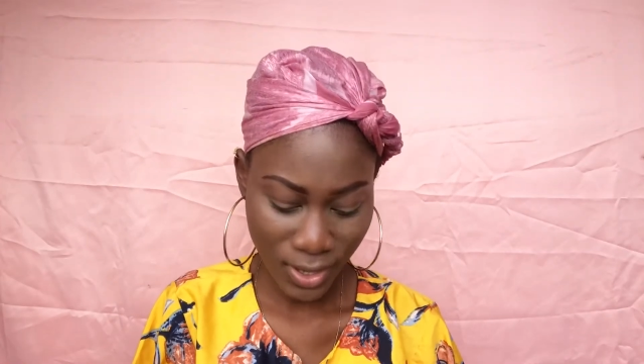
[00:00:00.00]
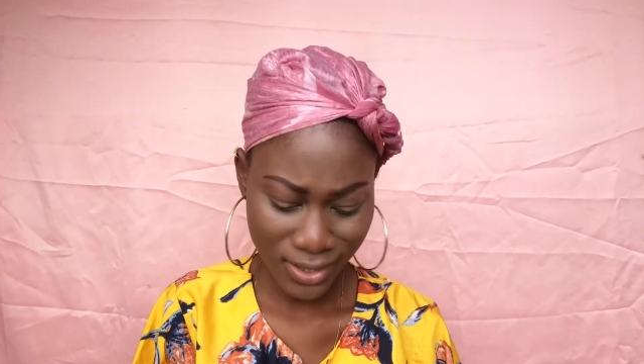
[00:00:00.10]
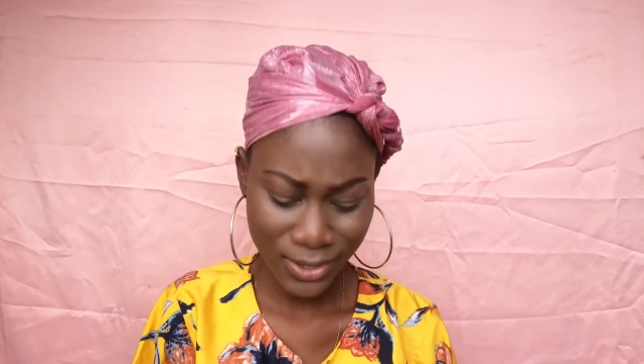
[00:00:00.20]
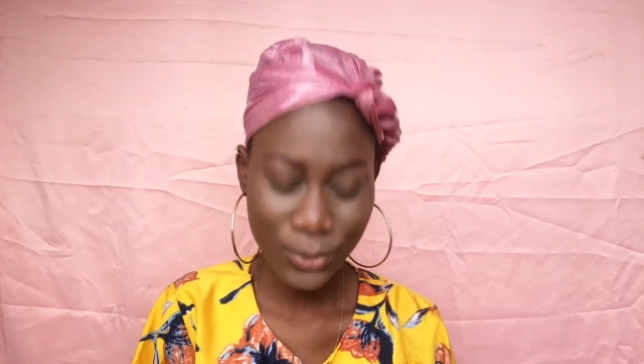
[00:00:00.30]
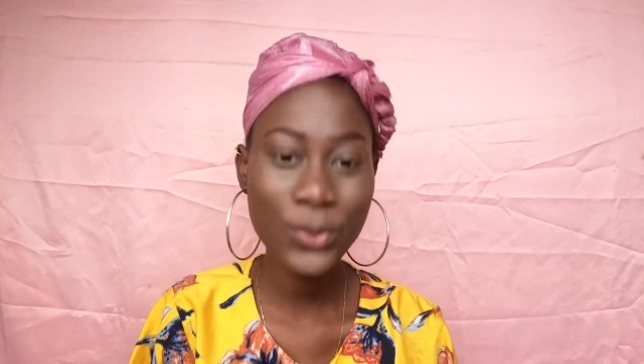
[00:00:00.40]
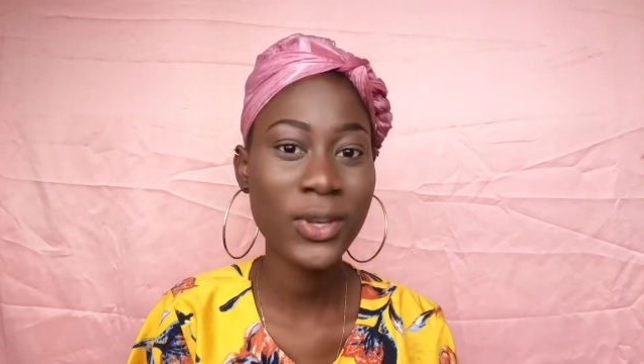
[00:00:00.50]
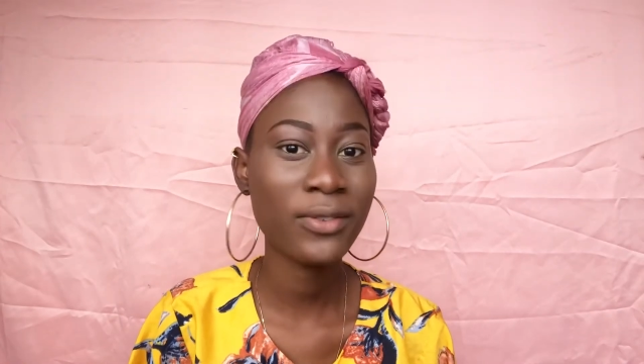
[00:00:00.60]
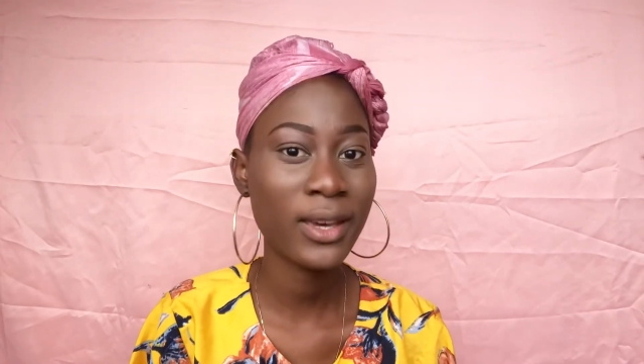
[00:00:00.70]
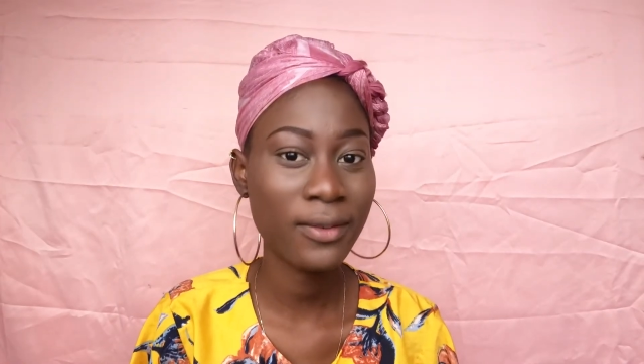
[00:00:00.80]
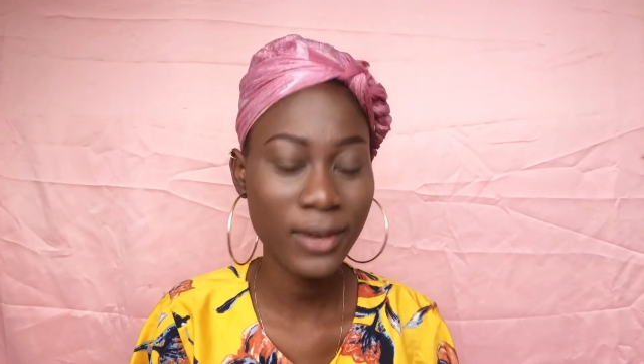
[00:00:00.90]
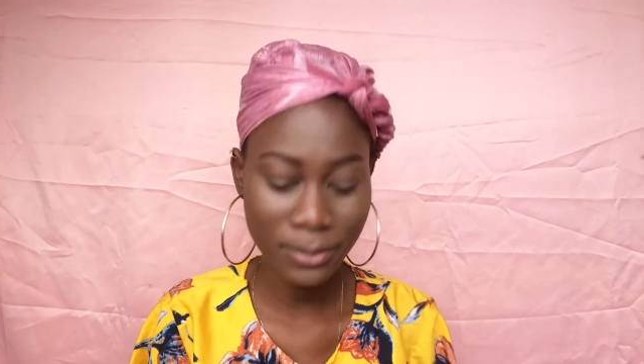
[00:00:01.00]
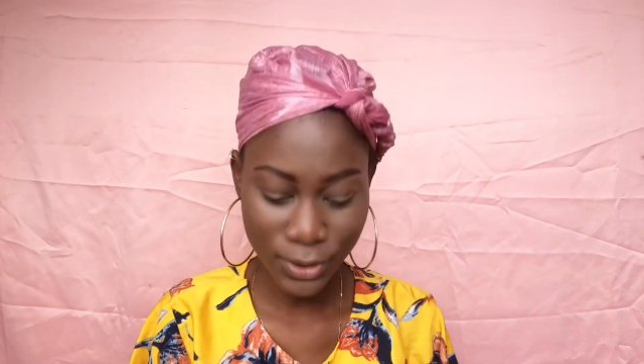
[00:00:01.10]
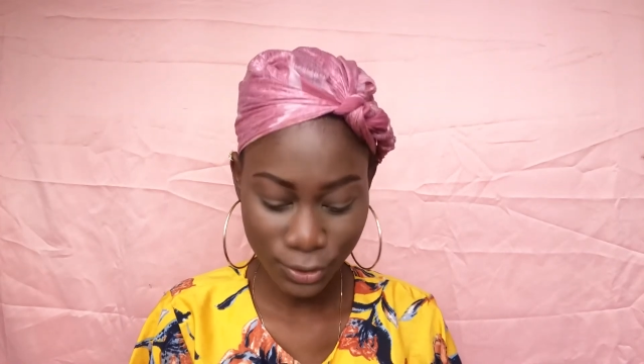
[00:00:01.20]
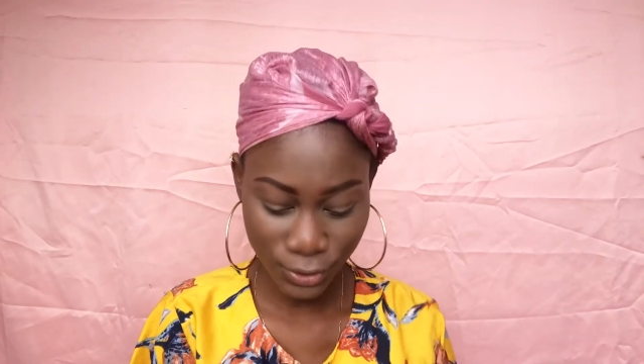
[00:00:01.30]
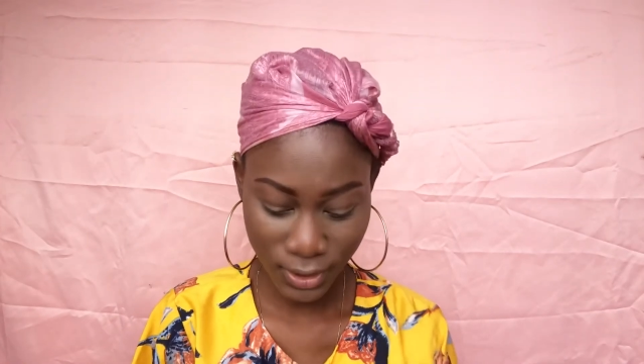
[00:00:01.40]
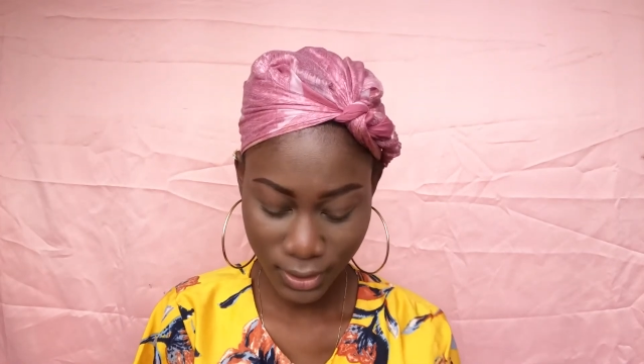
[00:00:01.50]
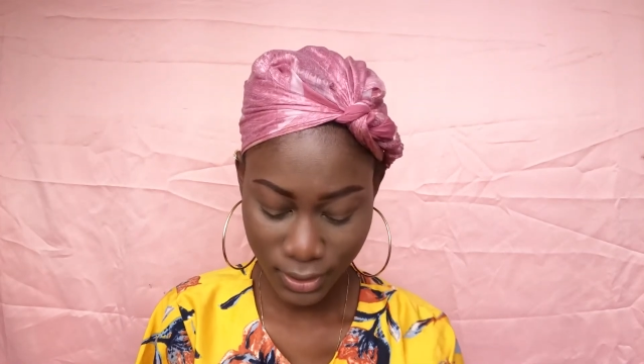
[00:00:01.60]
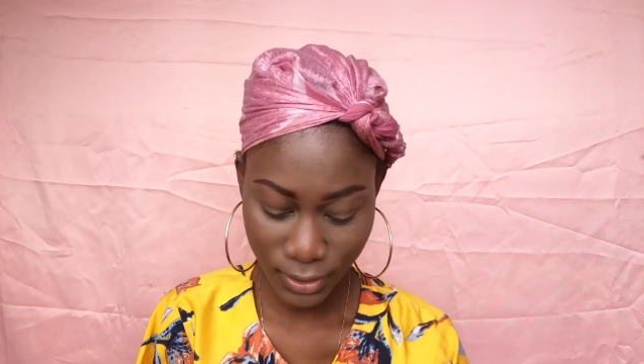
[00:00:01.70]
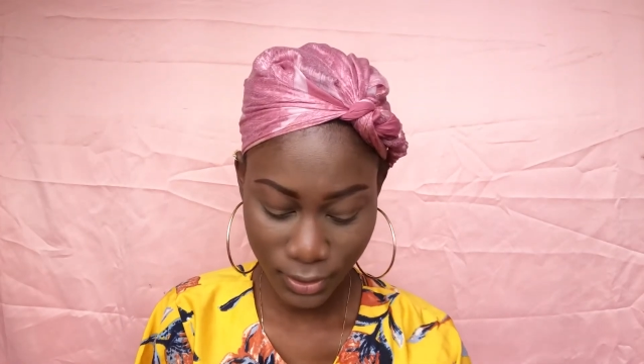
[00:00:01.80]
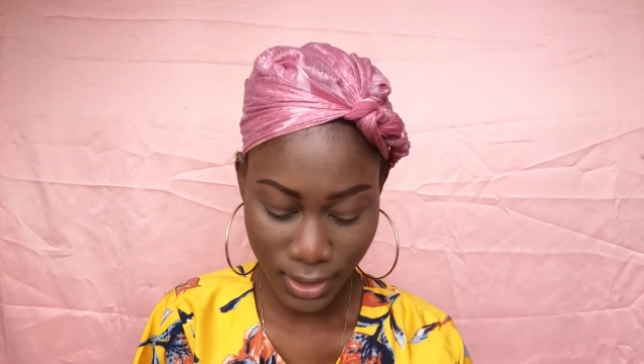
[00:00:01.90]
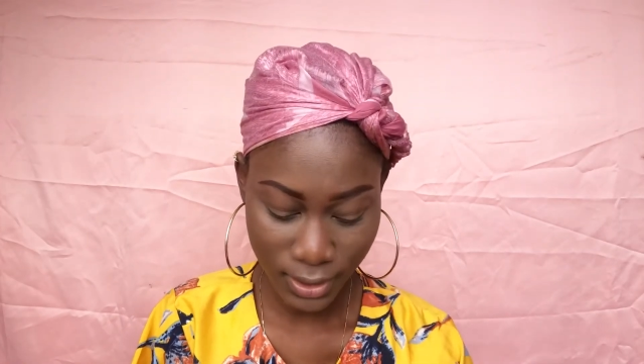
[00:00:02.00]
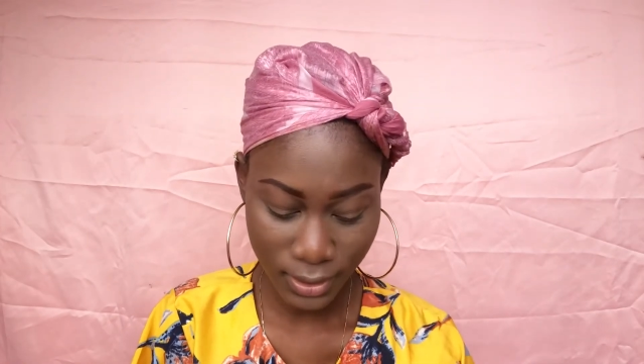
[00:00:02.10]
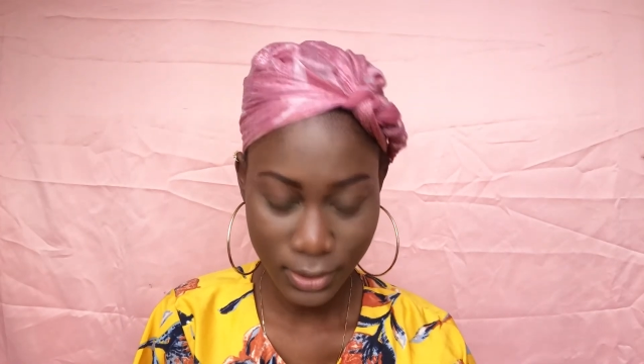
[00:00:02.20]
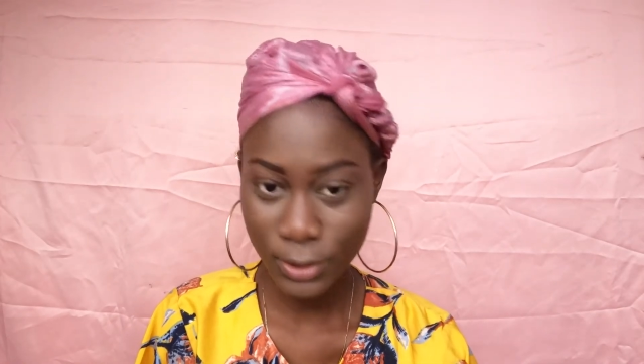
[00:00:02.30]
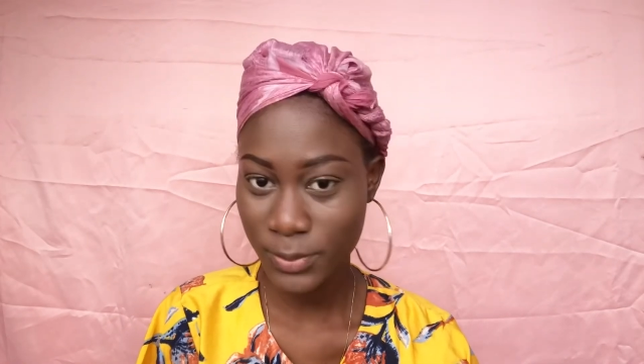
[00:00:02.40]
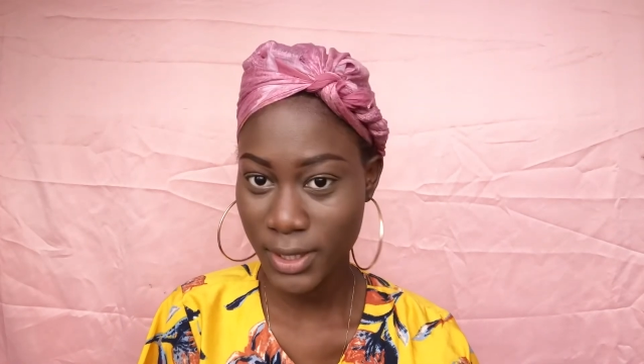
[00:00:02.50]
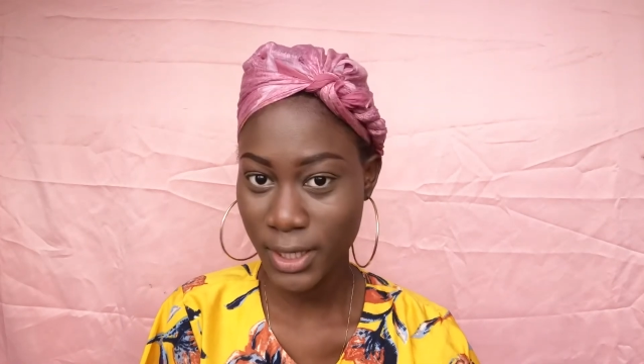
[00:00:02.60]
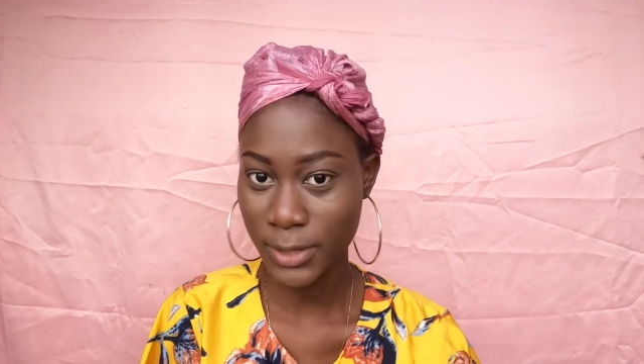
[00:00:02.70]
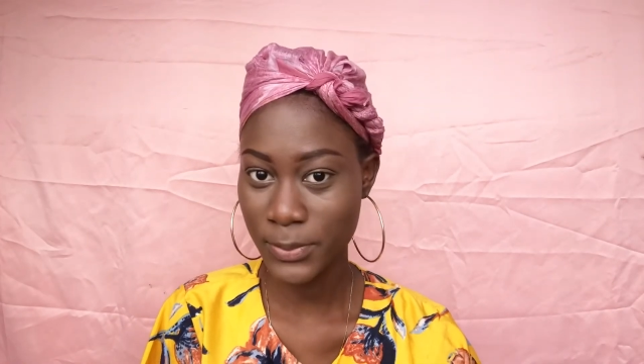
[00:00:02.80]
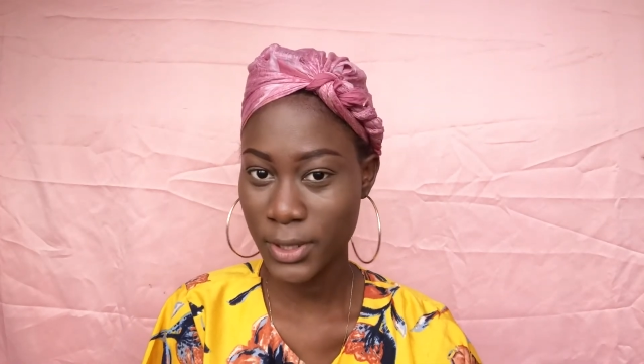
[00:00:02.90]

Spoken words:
and I don't know if I ever mentioned it to you guys that sometimes